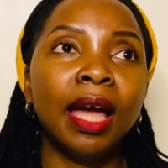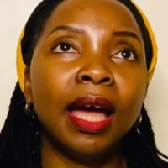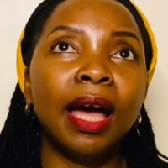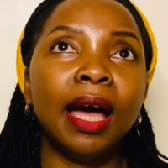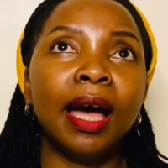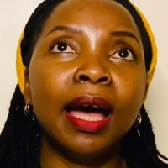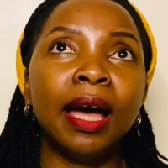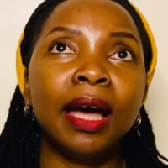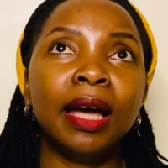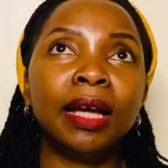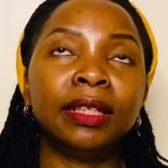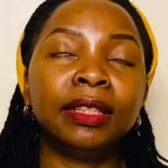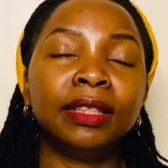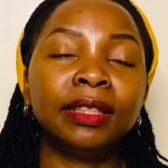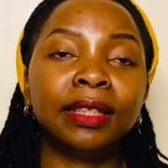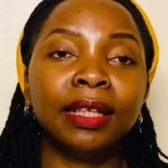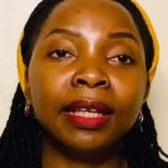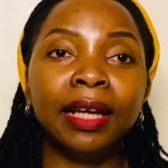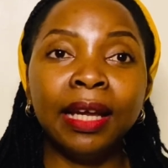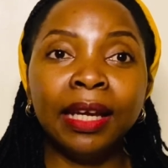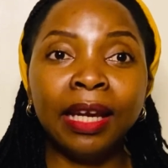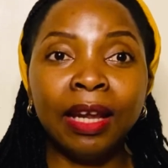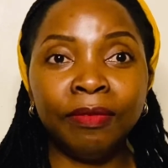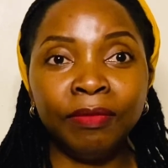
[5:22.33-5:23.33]
I
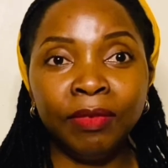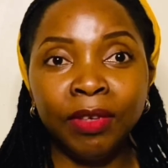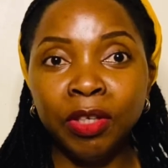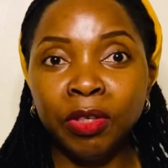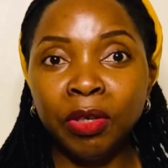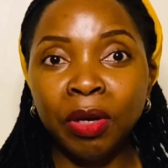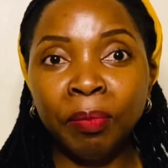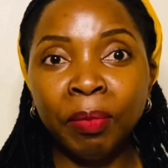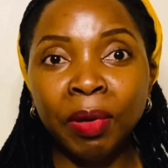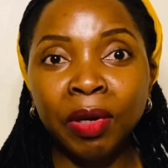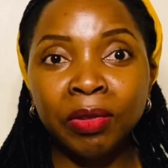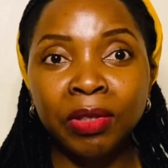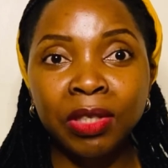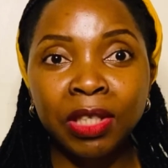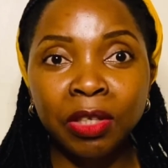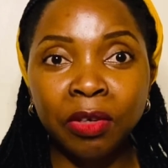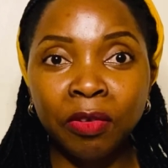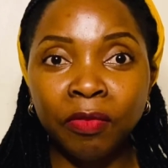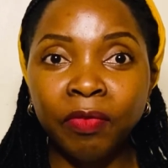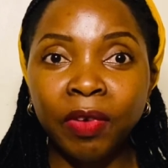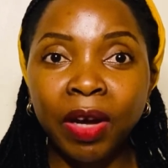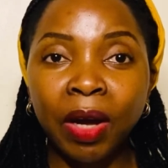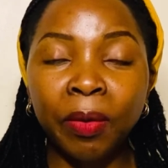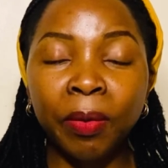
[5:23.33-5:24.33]
shared a video about
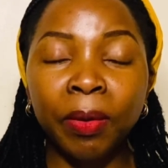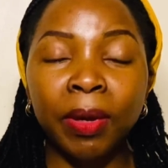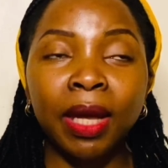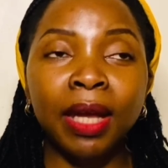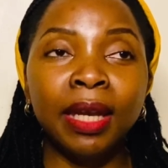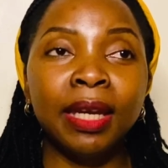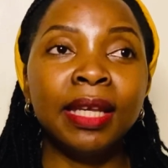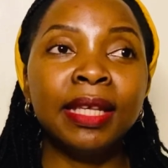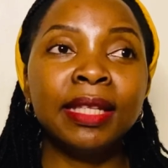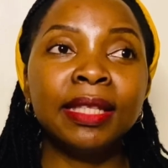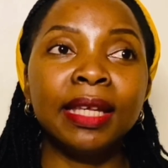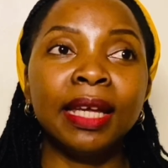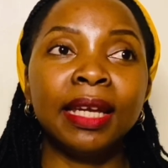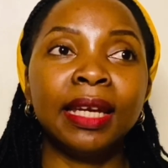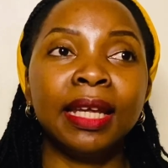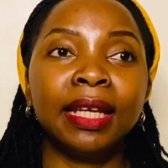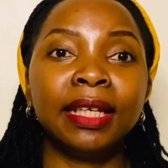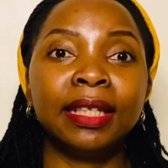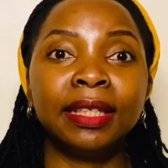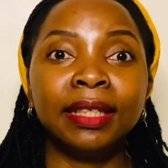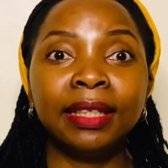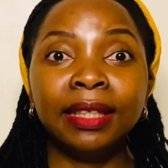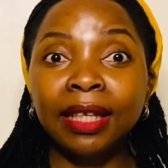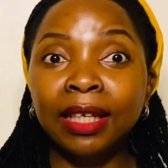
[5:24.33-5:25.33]
self-awareness and I
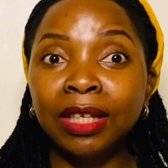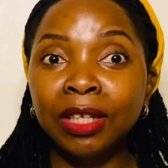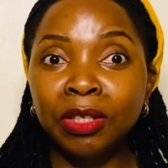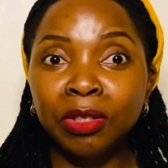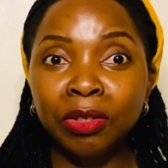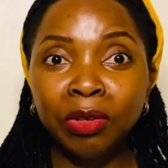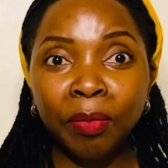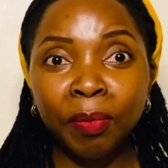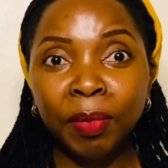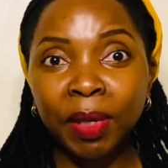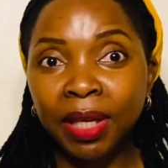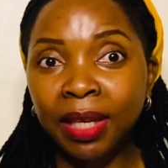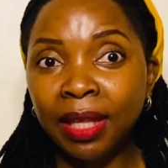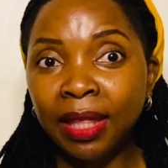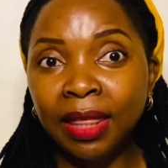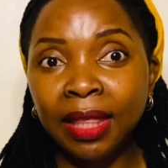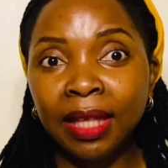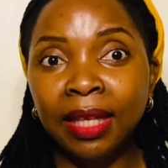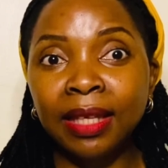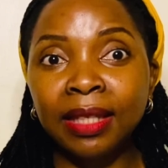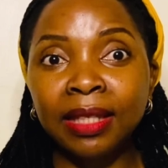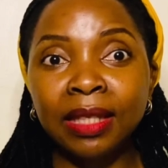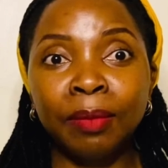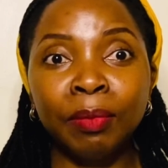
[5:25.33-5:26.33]
shared so many
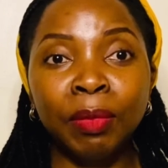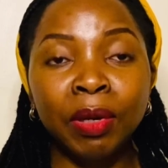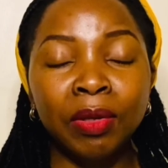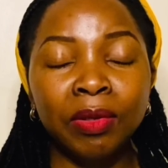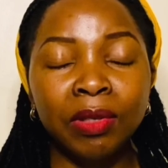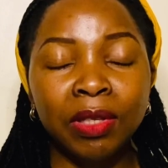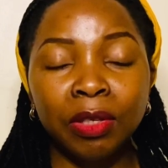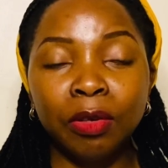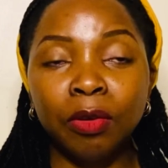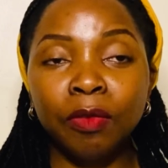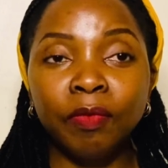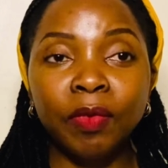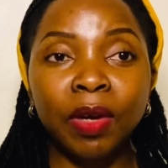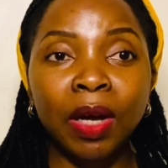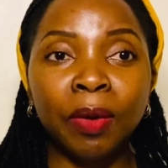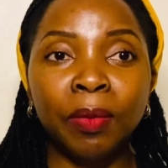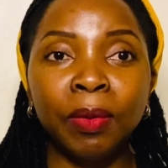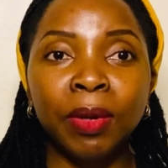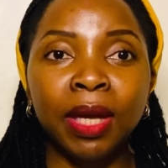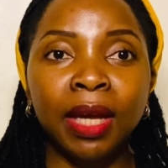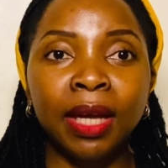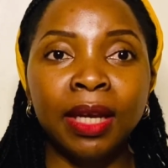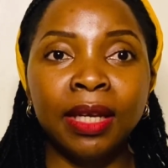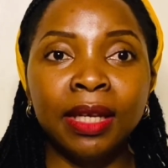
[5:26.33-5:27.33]
things about
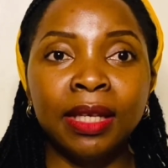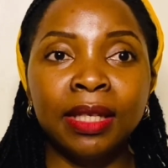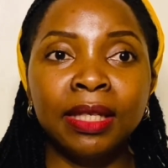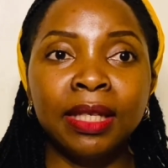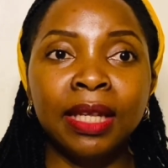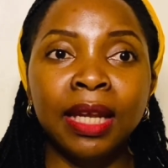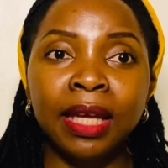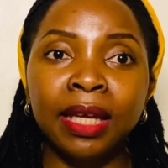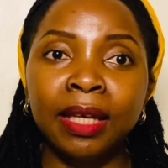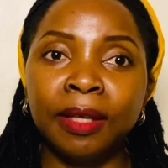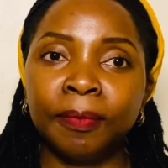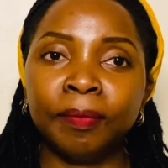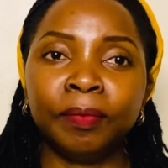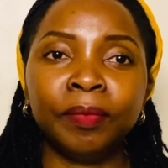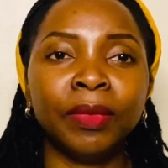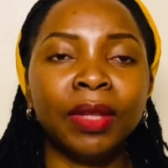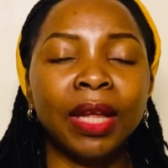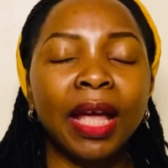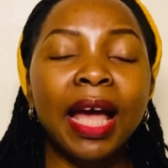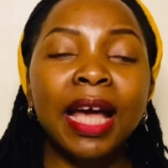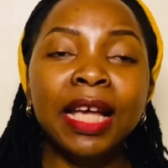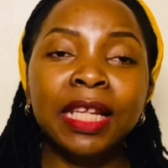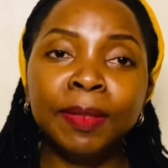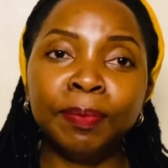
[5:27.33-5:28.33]
self-awareness, like
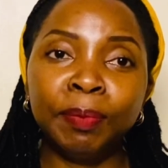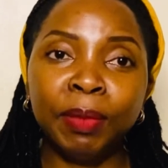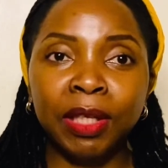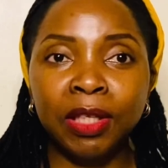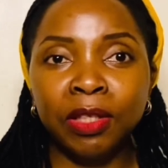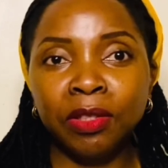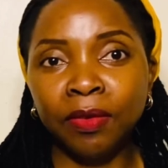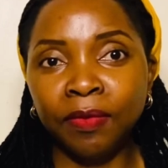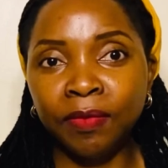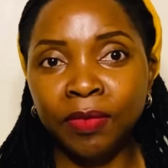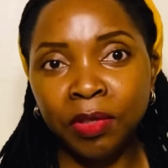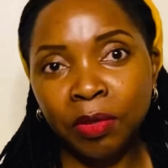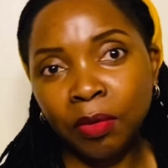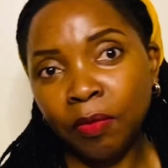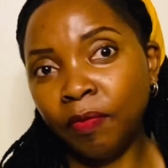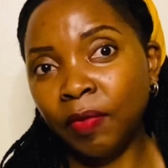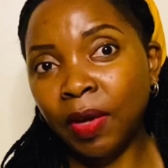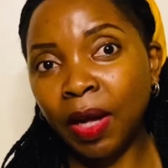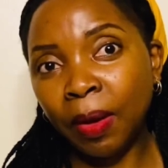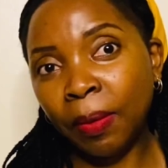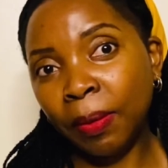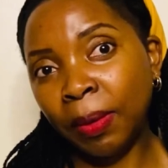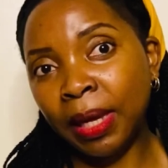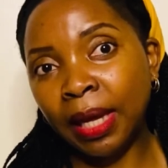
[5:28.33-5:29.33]
aspects of
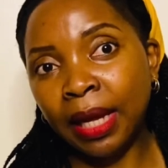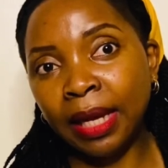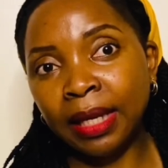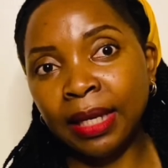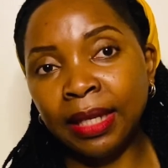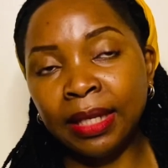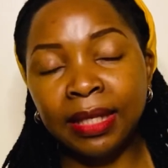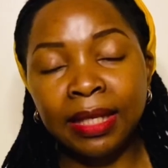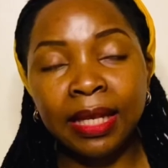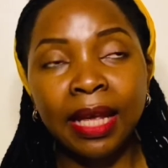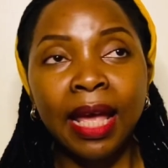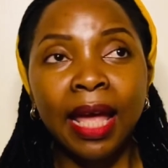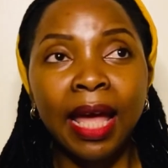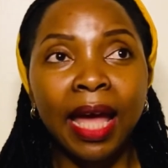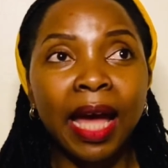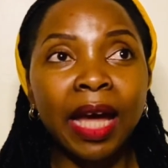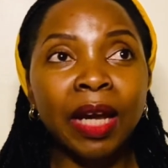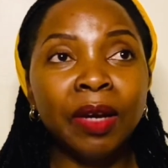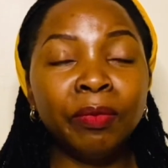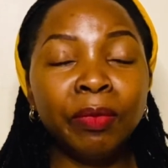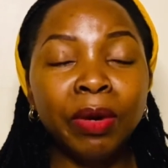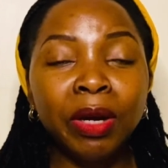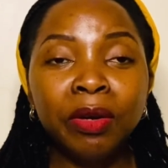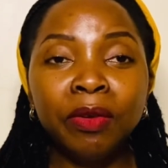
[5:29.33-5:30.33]
self-awareness.
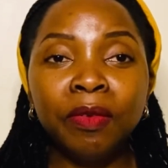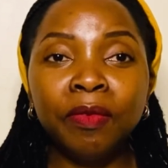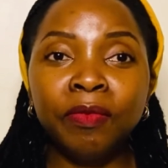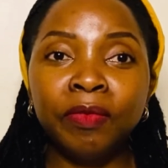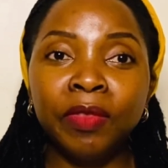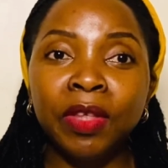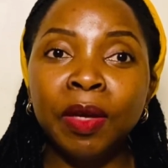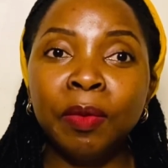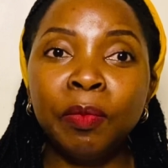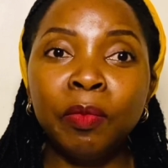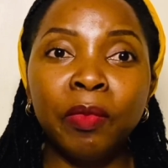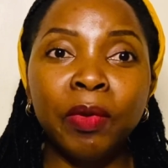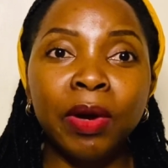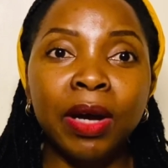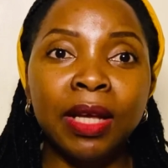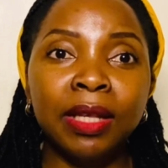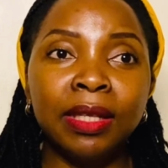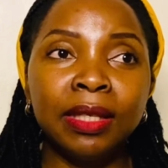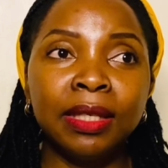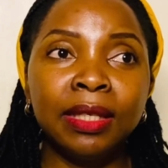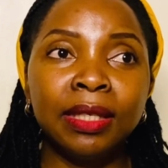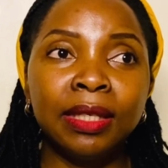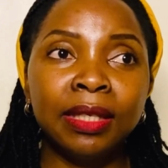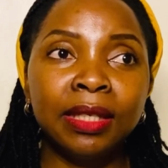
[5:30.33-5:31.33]
And one of them
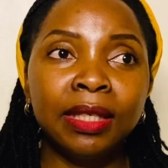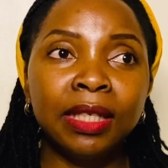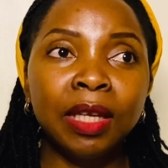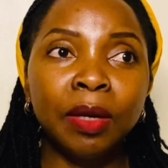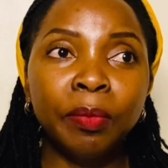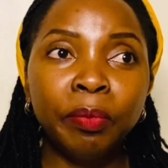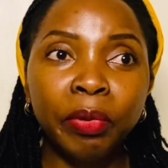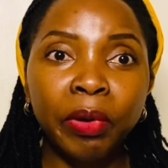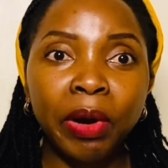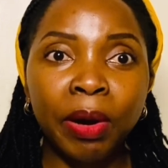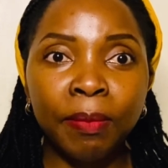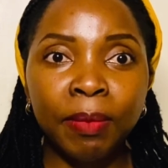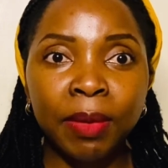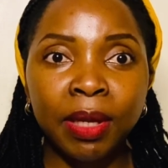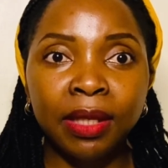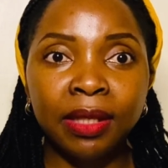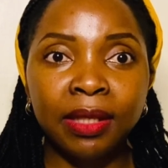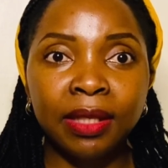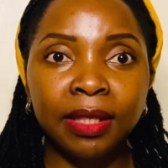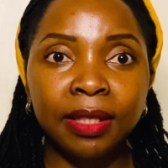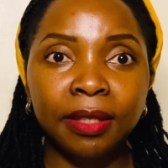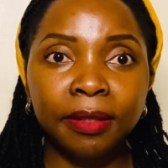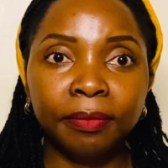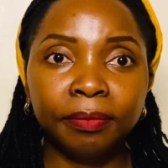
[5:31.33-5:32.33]
was
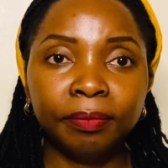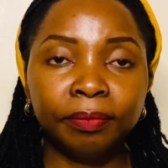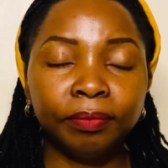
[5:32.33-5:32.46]
temperaments.